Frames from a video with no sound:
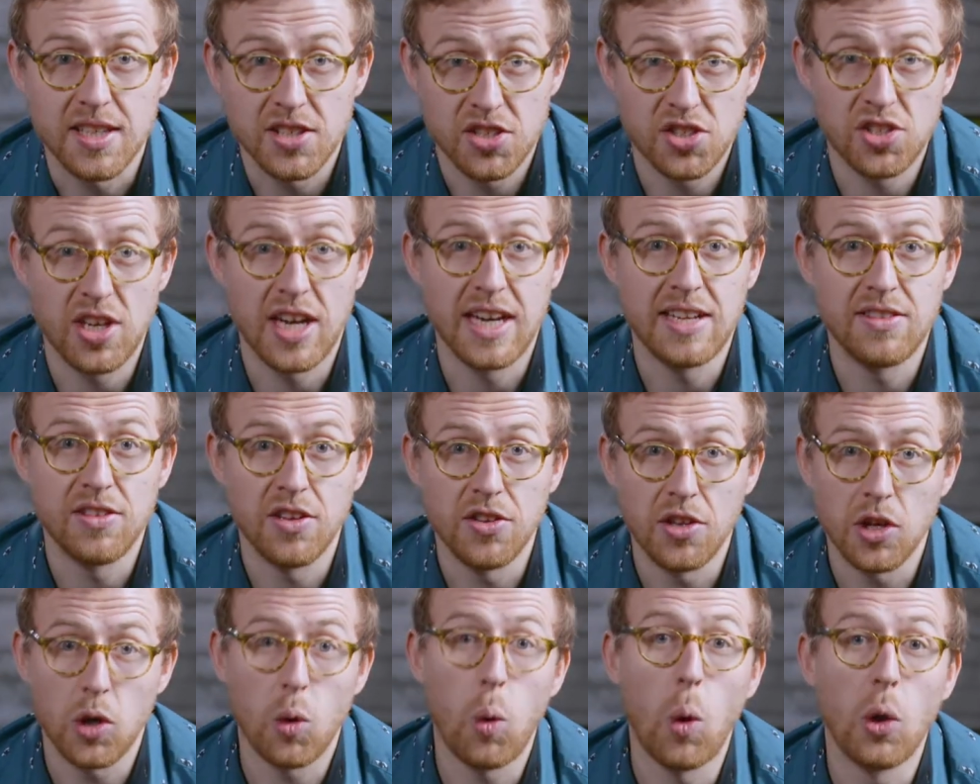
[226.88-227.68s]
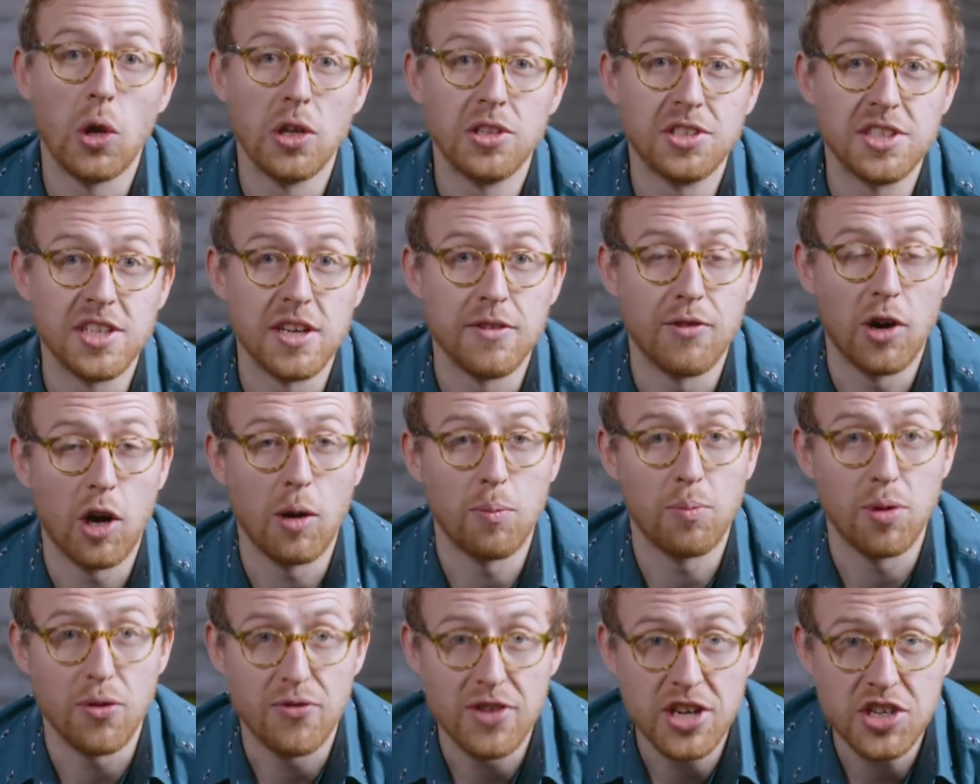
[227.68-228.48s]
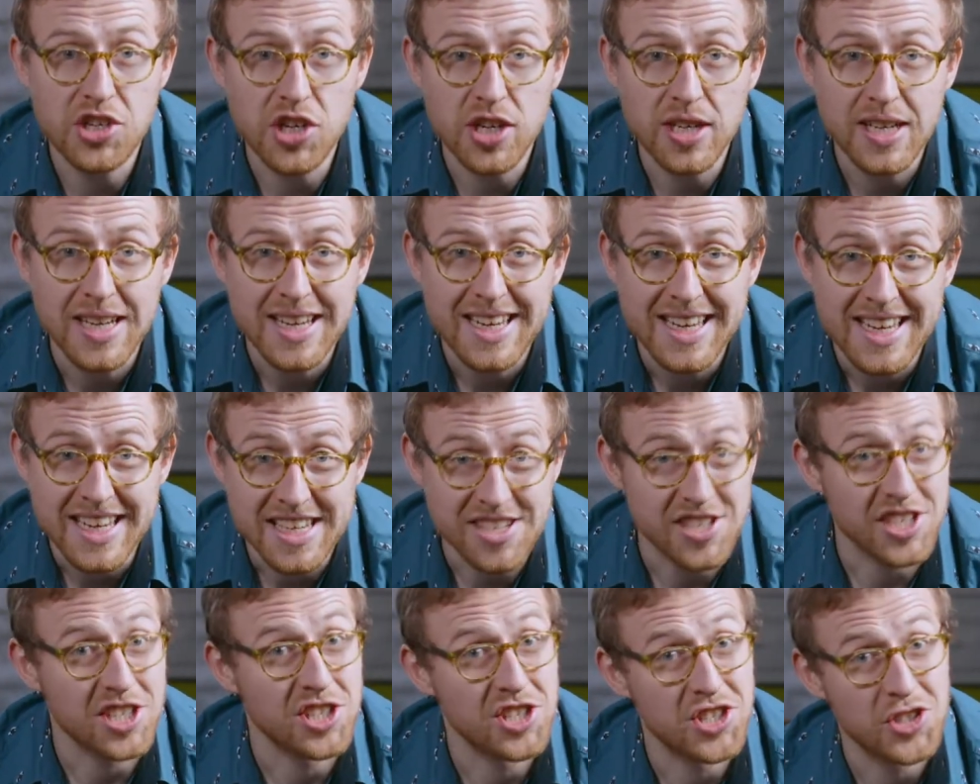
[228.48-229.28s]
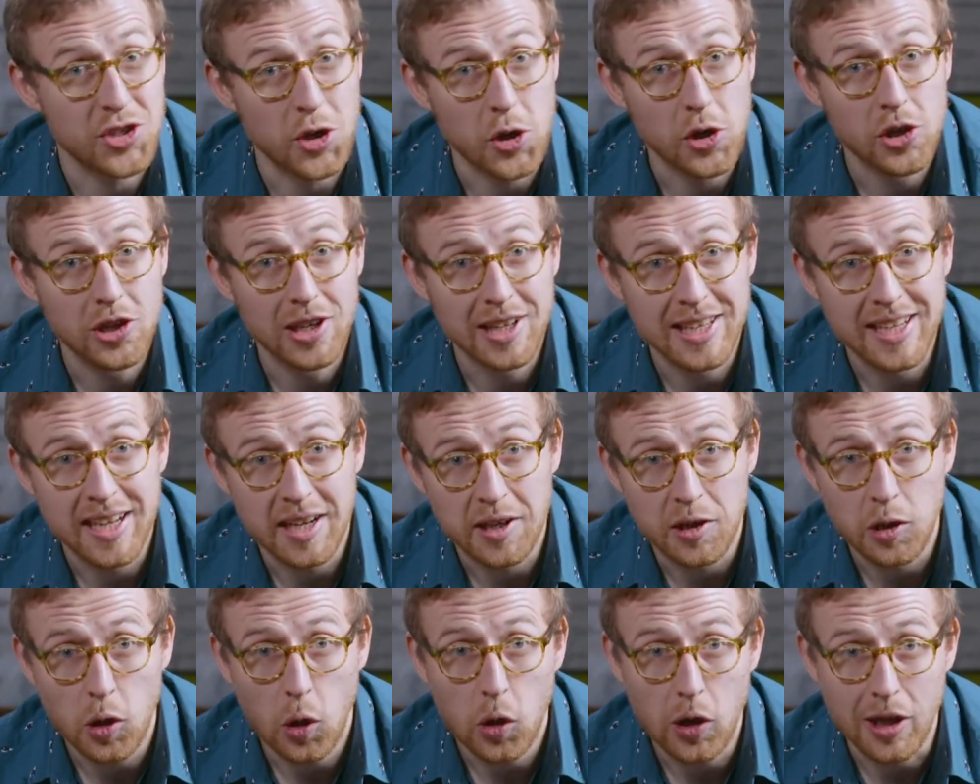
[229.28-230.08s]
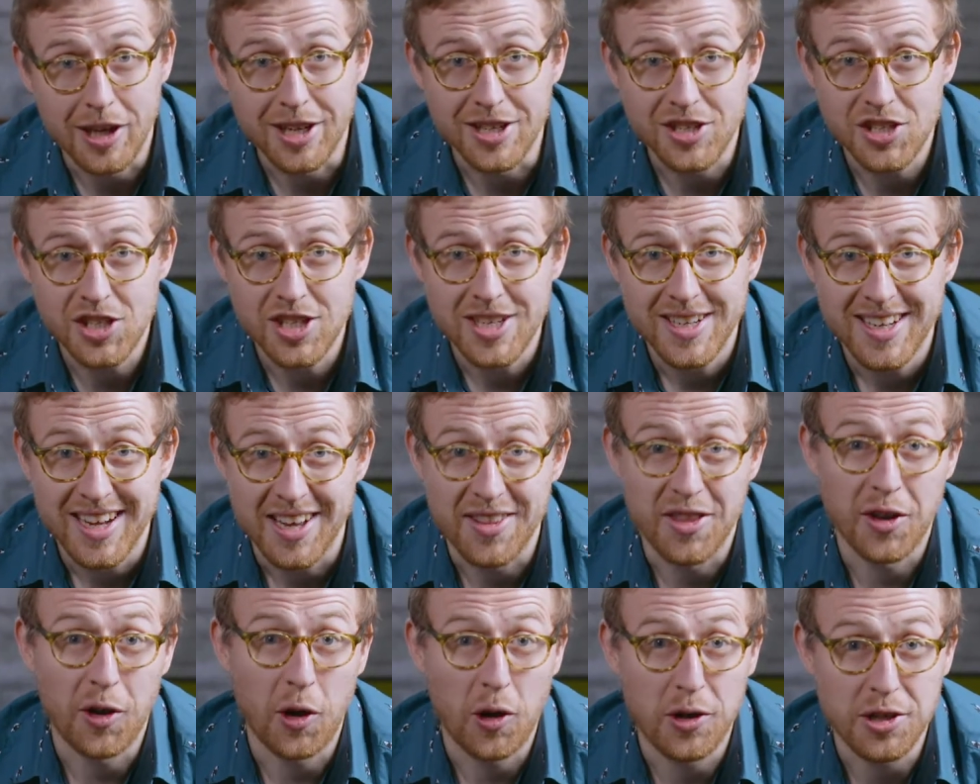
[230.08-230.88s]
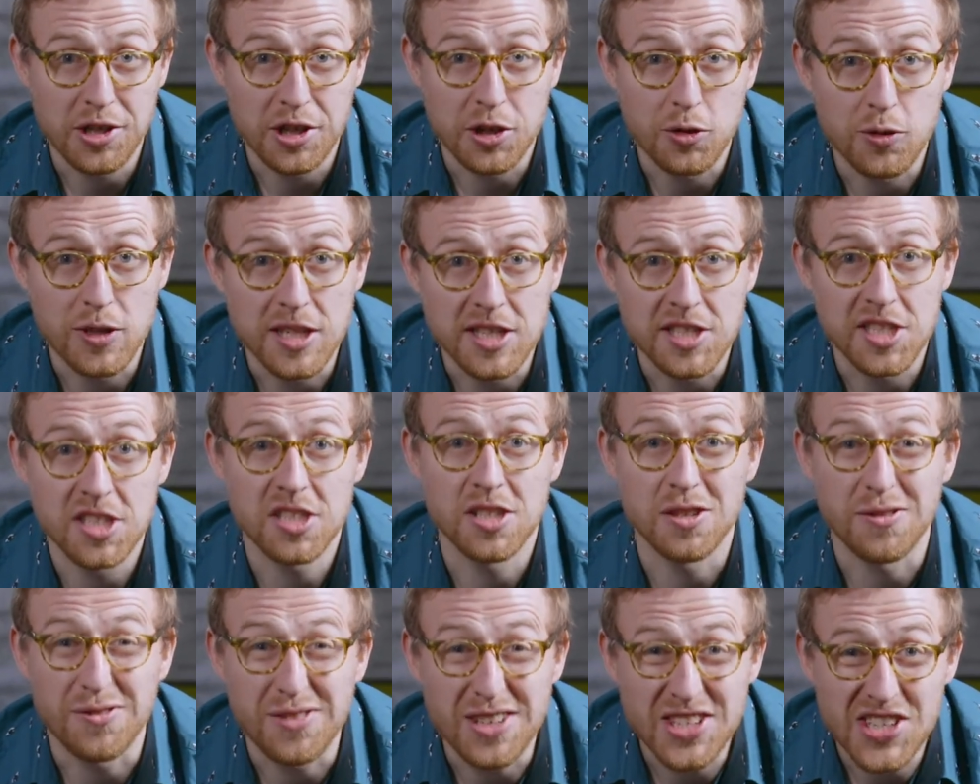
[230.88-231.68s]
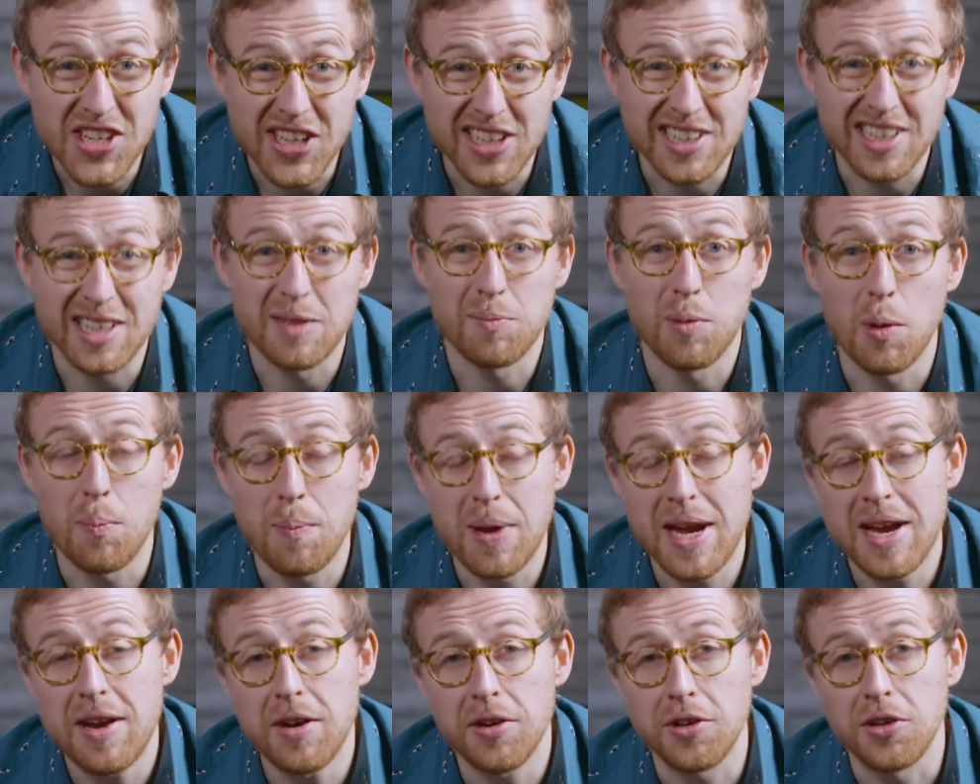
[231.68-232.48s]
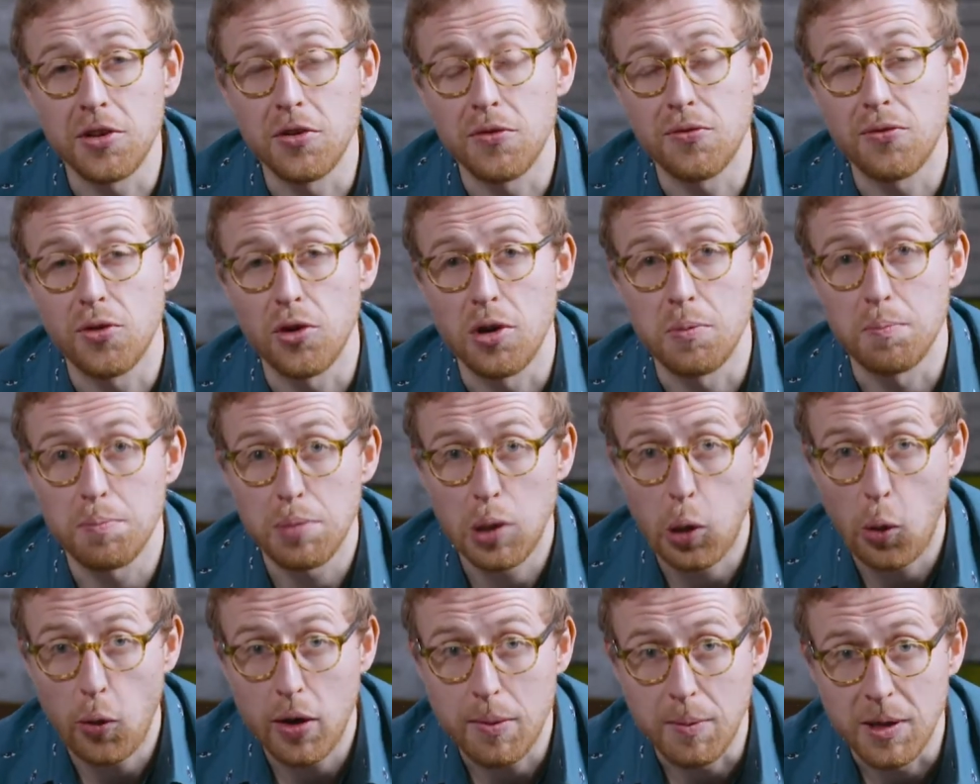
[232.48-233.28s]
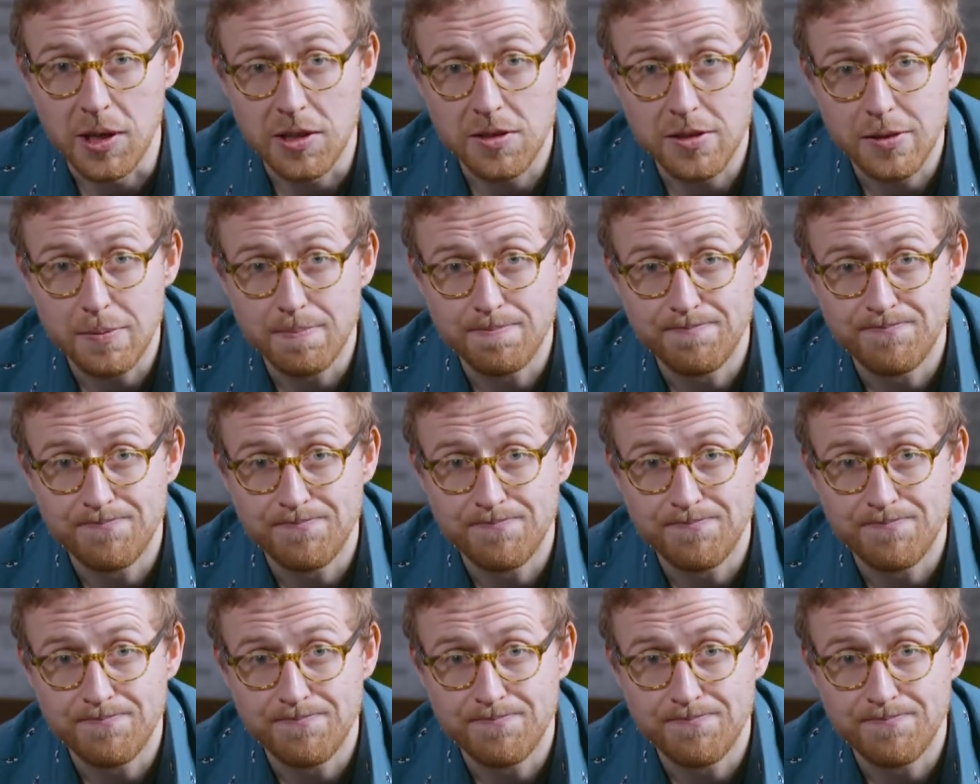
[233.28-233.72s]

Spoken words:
a sign that the quality of our provision is externally acknowledged and that our degrees sufficiently prepare you for employment.